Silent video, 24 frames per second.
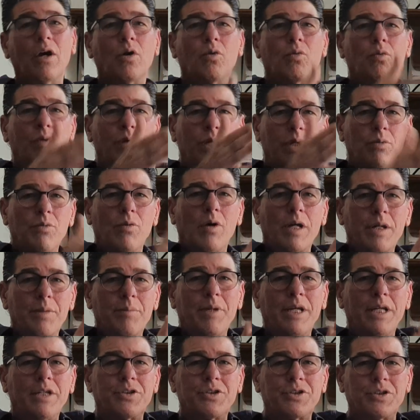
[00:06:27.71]
We want to
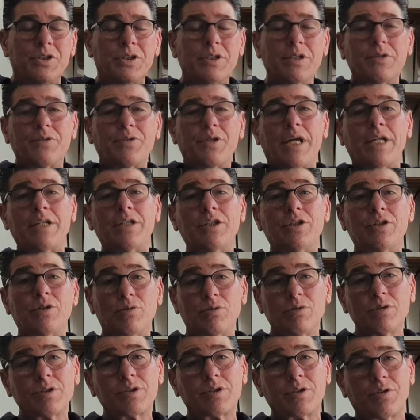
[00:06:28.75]
make sure that
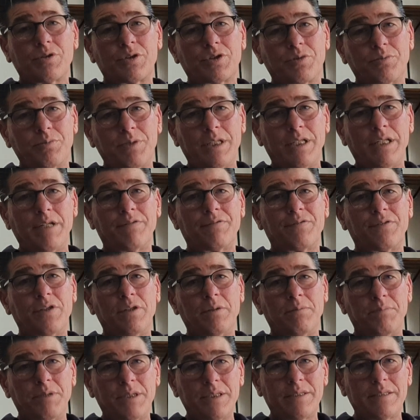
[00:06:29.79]
your social media for
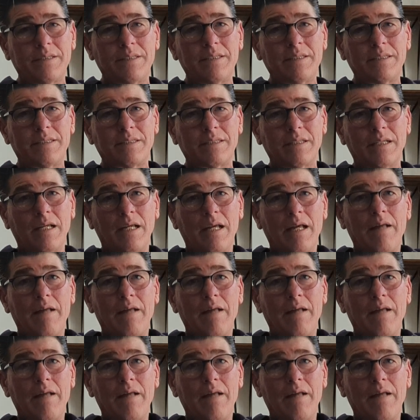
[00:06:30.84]
your business